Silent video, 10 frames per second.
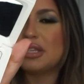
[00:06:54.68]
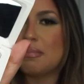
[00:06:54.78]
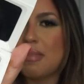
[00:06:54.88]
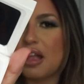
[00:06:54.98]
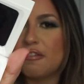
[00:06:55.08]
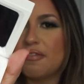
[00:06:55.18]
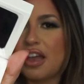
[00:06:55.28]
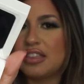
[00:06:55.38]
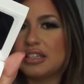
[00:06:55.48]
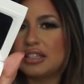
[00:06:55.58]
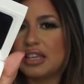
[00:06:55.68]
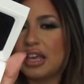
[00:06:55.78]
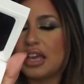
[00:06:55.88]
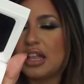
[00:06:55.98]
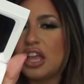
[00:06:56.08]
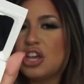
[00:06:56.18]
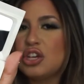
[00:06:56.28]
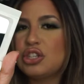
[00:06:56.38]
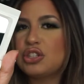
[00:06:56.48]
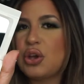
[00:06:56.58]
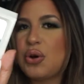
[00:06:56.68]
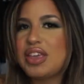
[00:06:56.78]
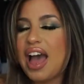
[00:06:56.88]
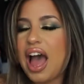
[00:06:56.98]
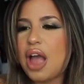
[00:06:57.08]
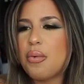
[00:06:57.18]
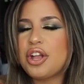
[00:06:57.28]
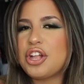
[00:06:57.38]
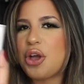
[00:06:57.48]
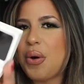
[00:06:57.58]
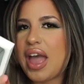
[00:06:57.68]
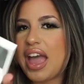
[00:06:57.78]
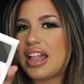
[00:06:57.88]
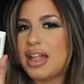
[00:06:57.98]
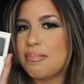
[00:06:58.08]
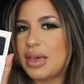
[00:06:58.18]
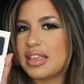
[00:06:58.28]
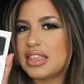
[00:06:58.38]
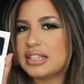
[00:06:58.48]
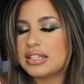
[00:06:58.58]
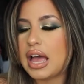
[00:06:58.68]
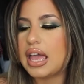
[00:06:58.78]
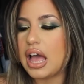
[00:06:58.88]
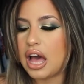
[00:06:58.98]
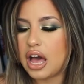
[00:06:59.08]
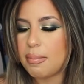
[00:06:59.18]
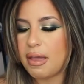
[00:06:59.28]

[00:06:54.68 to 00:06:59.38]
to mattify the skin. So yeah, I wanted to go ahead and pick this guy up.